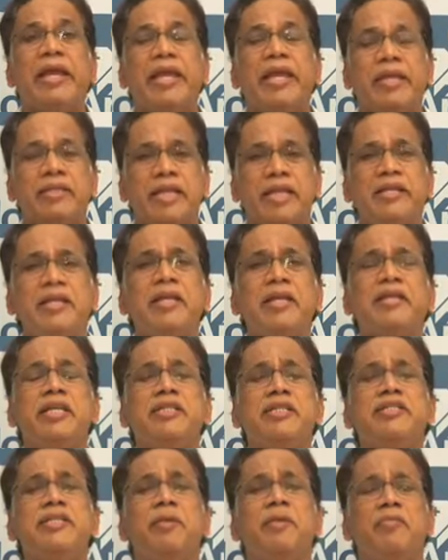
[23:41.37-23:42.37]
Yes, I think
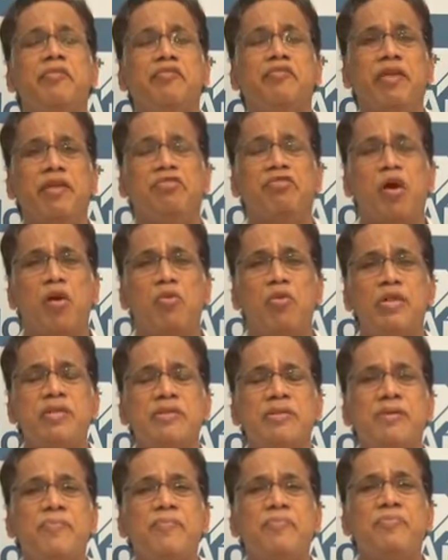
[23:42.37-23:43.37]
this is the way
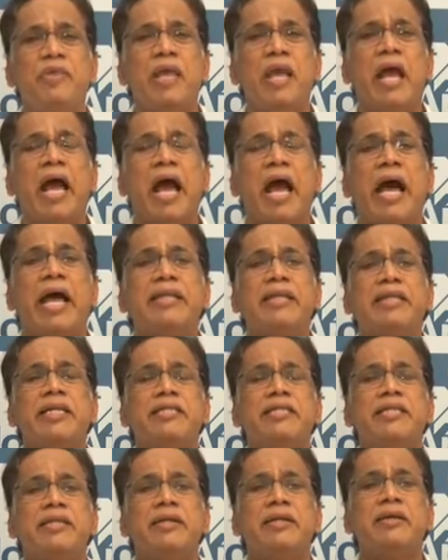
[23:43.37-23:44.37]
forward. And
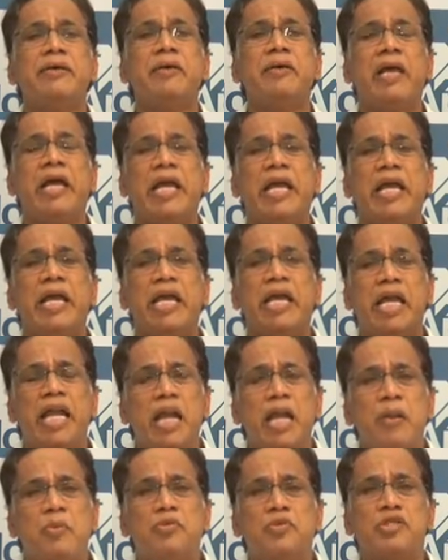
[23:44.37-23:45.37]
it
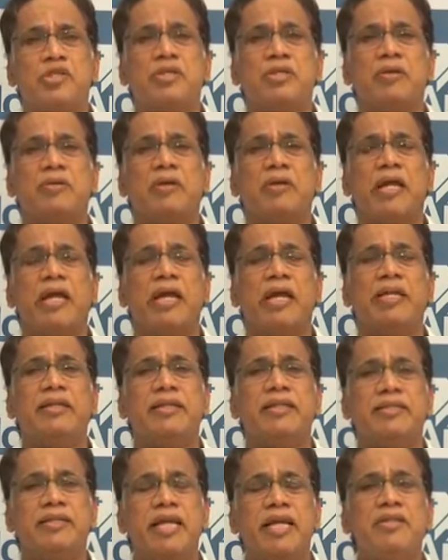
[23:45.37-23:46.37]
helps in
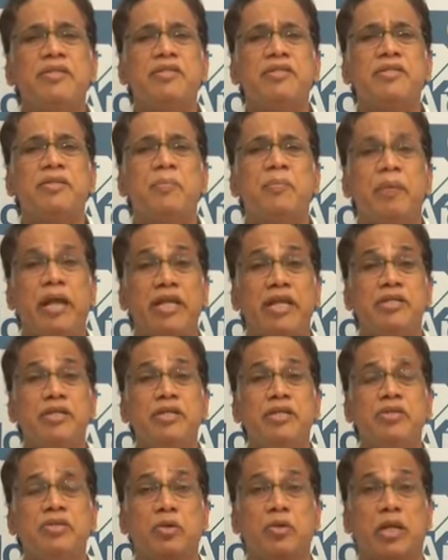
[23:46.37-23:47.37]
the sense
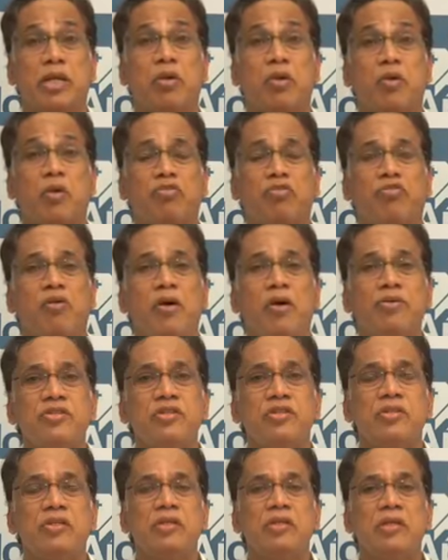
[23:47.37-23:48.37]
patients recover
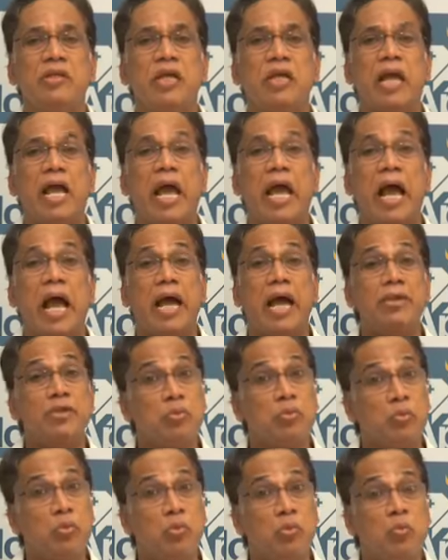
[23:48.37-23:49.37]
fast.
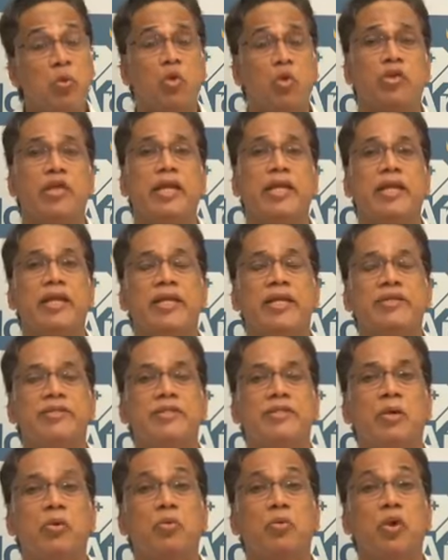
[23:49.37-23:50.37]
And one more thing, it
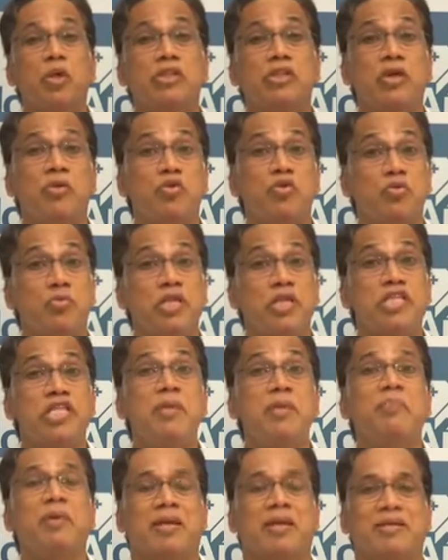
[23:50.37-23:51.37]
works out to be
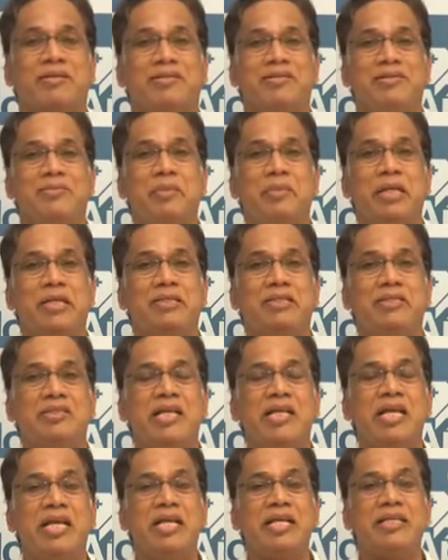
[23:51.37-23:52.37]
cheaper,
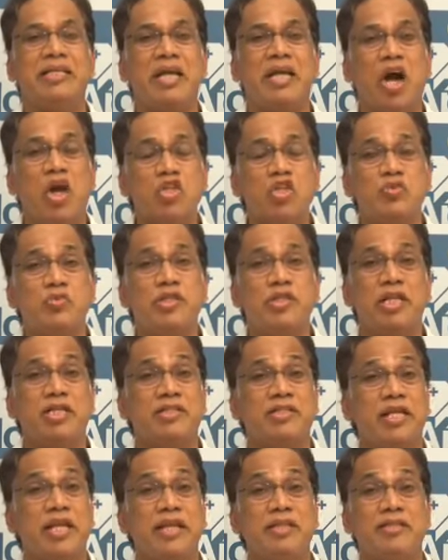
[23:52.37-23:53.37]
because the hospital
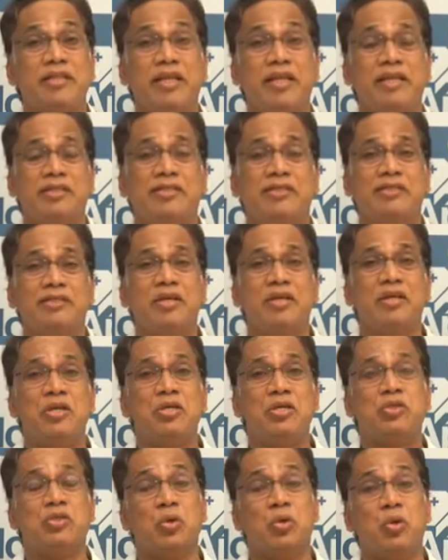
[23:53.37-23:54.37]
stays less.
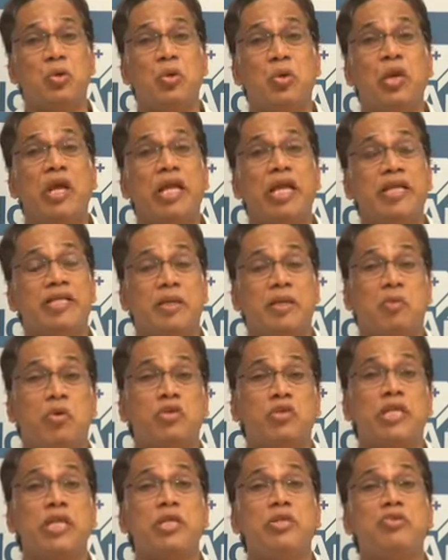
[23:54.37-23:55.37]
So it's
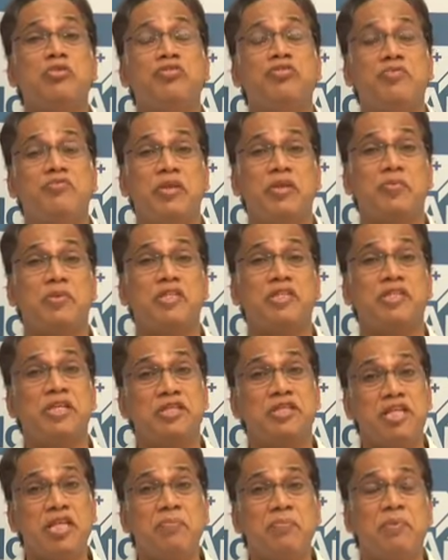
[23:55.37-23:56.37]
about 10 to
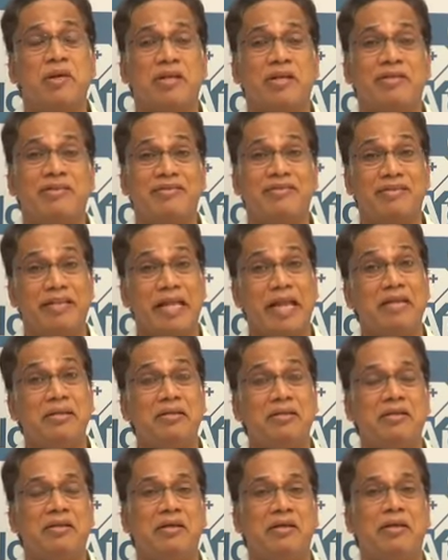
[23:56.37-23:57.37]
50% cheaper
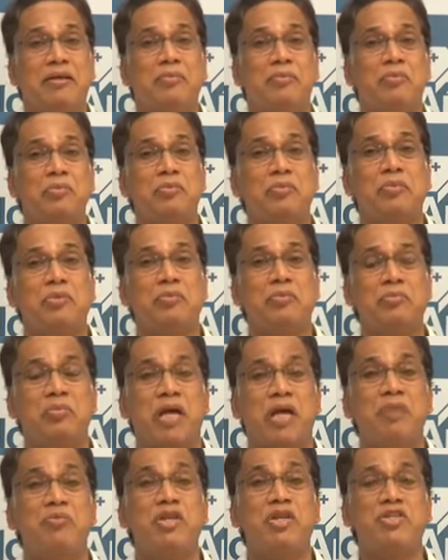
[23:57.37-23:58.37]
than
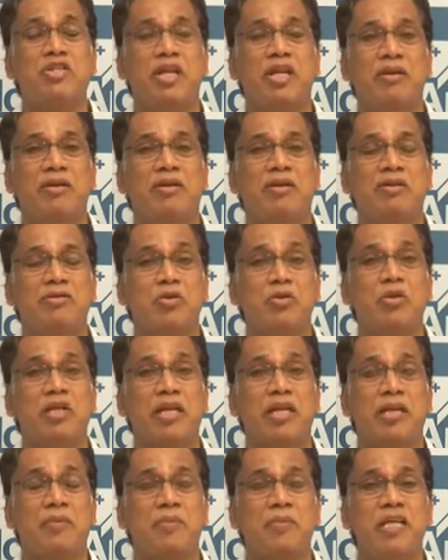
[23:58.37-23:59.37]
conventional
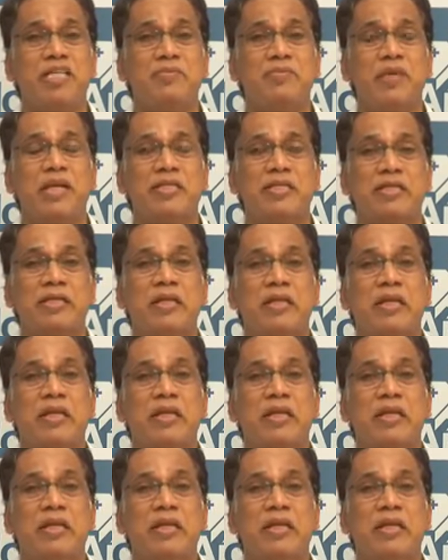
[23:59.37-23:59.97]
total knee replacement.